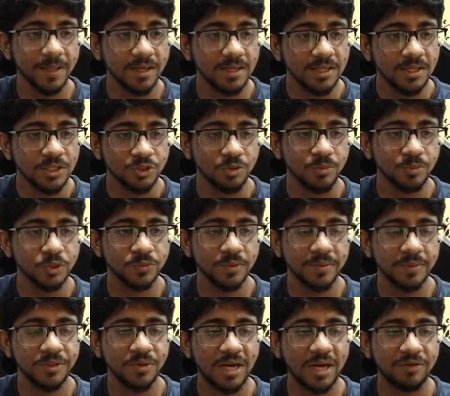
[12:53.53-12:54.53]
So most
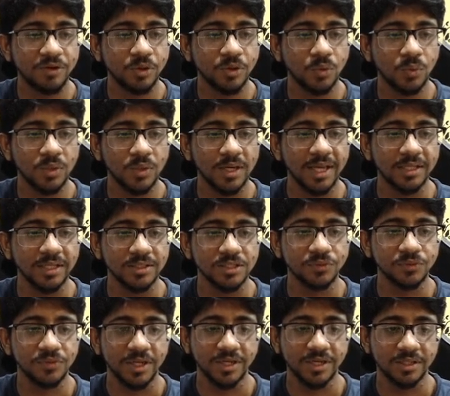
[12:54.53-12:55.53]
probably you have a code like
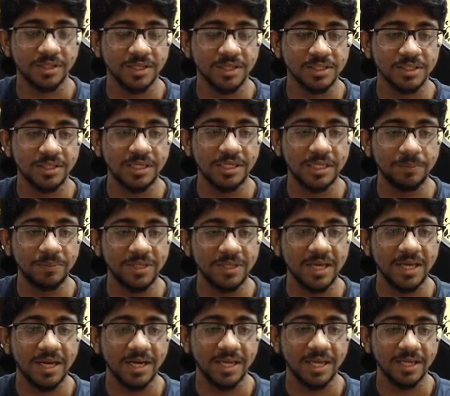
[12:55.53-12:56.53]
this where there is a DP
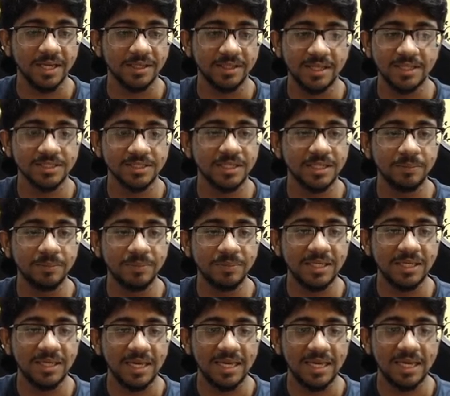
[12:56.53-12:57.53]
array, there is a
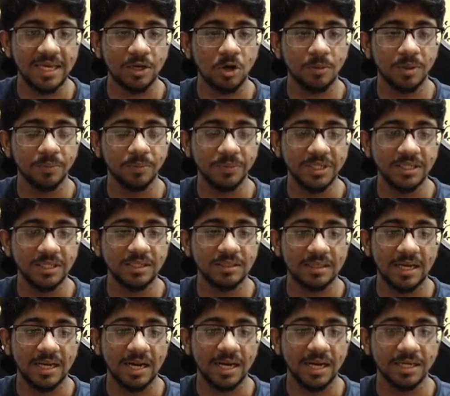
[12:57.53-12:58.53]
DP A comma B,
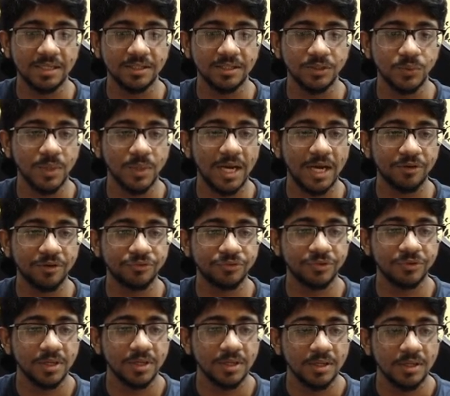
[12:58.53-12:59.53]
and you have
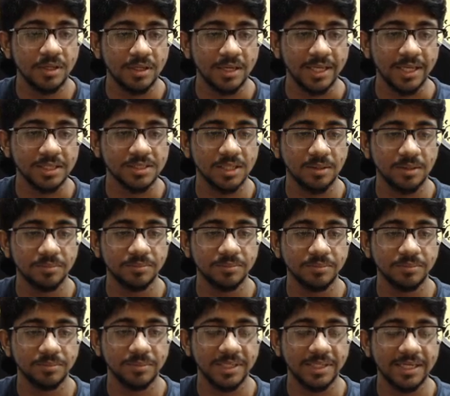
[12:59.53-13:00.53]
like
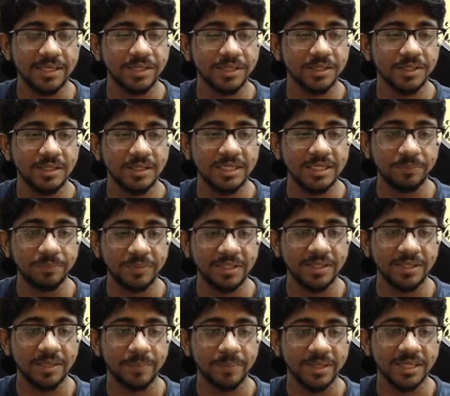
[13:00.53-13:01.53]
some internal
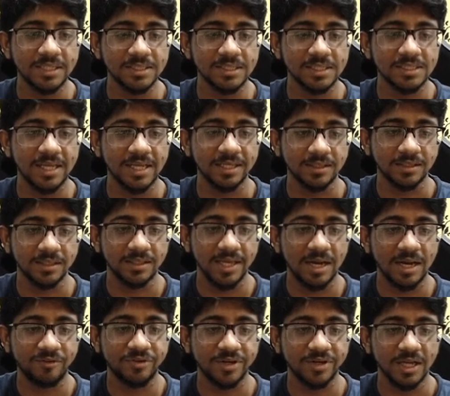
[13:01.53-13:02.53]
DP dependencies, like they
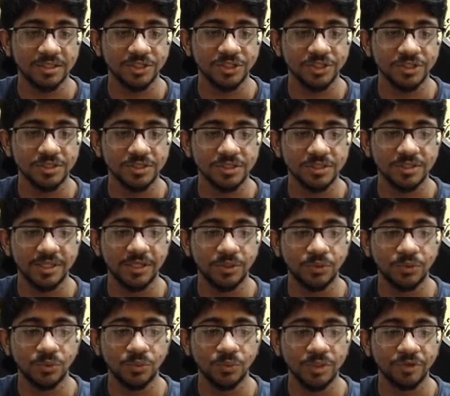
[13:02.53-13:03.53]
have transitions
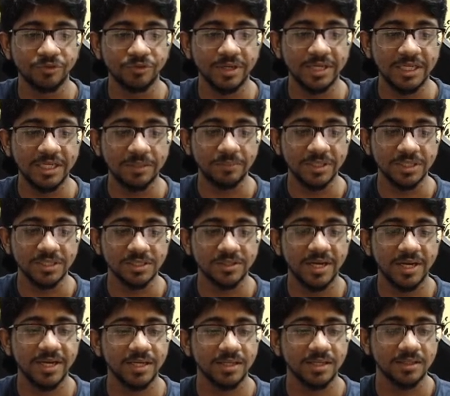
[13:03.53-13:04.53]
into two different DPs, right?